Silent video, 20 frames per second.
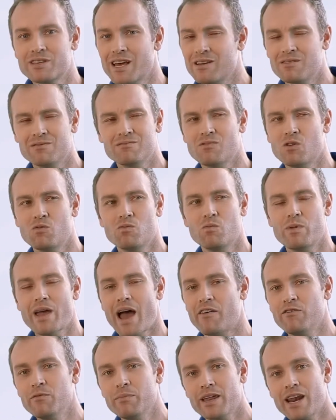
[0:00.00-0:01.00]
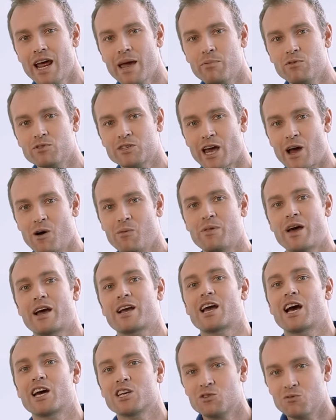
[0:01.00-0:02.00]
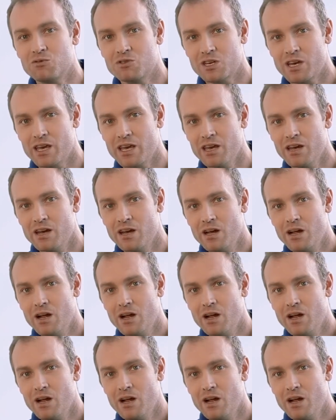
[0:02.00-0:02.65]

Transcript: then we haven't been able to help that casualty.